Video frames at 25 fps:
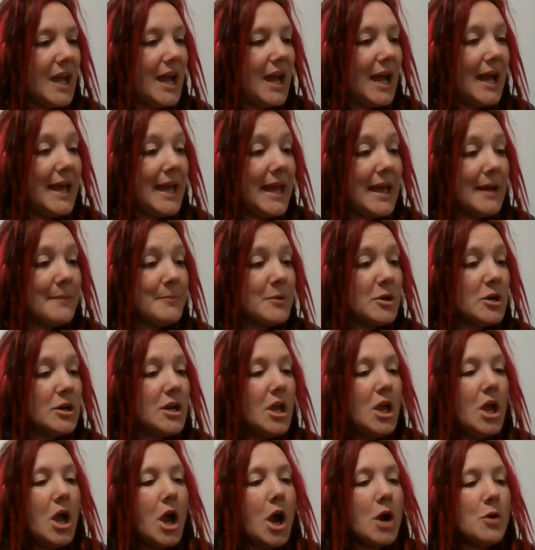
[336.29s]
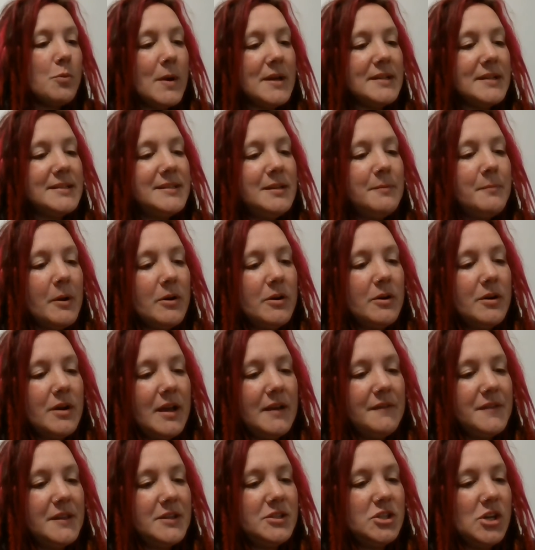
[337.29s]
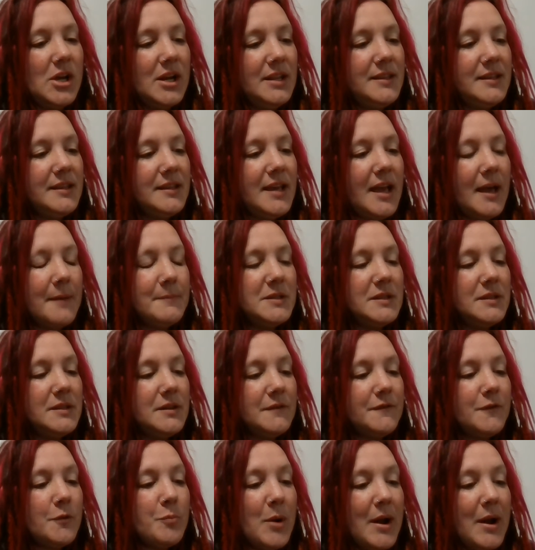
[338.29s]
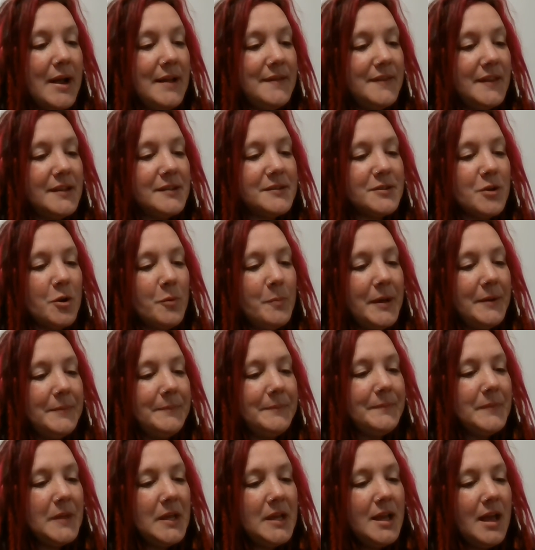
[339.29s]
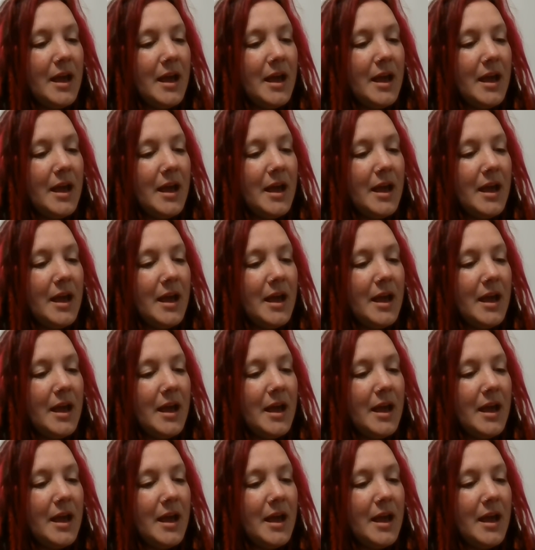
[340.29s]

a hammer, a rusty butter knife that Jonathan kept in there for prying things open,